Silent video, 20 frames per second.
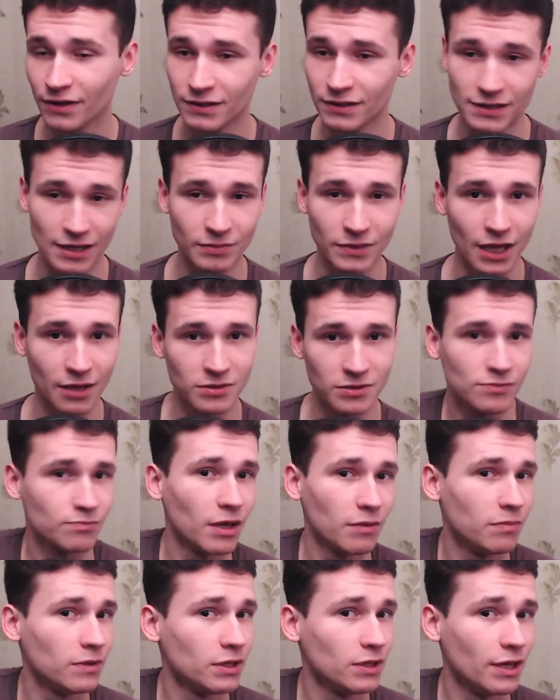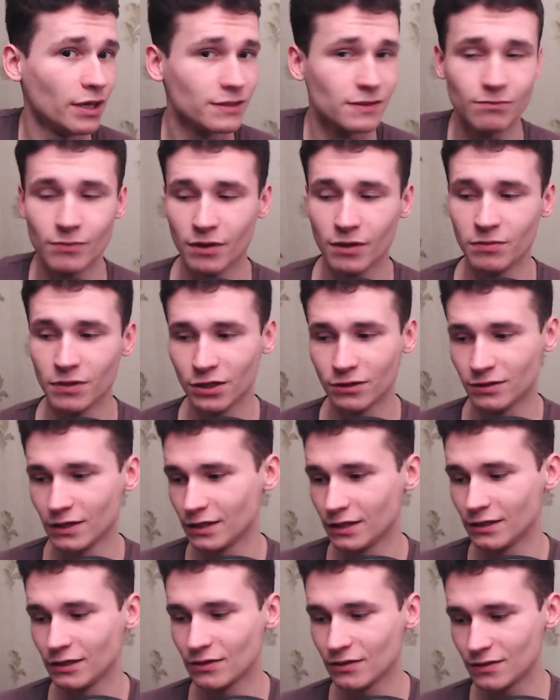Sometimes maybe yes, maybe not. I
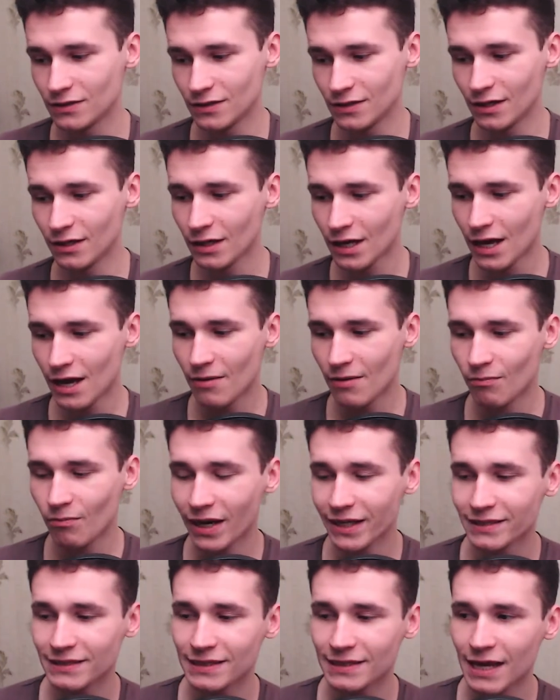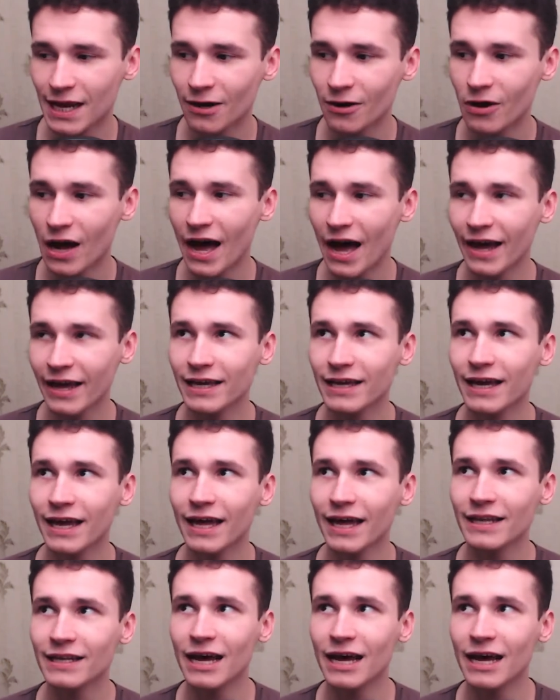didn't see, but I can